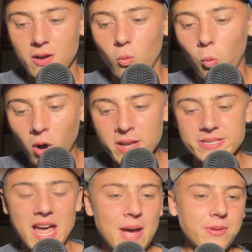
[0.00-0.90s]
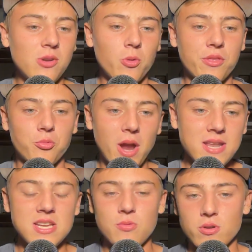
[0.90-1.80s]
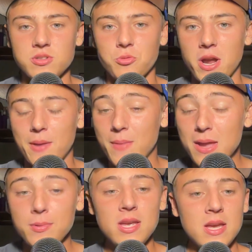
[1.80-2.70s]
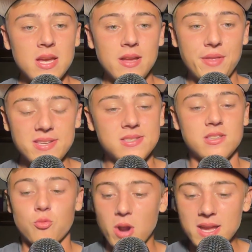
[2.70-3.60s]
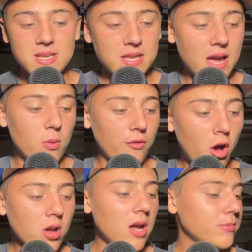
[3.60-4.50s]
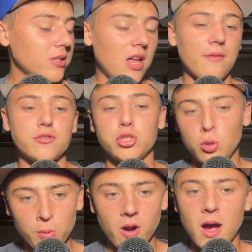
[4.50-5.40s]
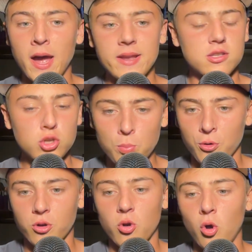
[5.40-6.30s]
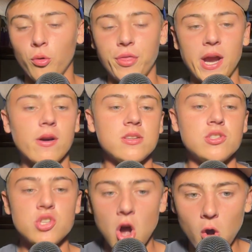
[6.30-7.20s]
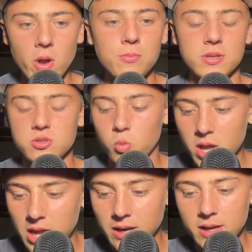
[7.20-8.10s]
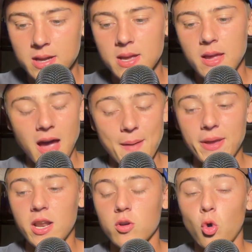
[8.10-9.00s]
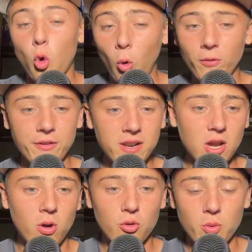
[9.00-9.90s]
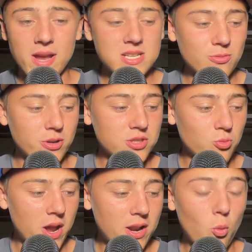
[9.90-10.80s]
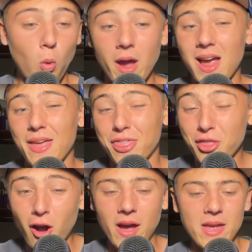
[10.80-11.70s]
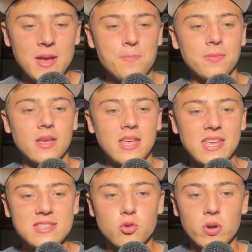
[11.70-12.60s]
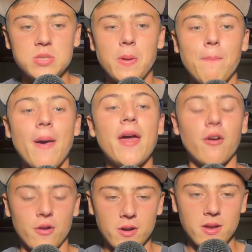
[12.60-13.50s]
What is happening with Randy Arozarena? Maybe this is the Randy that we've all come to love. Super hot, super cold. There is no in between. I made a whole video on Randy Rosarena, why I thought he's going to be better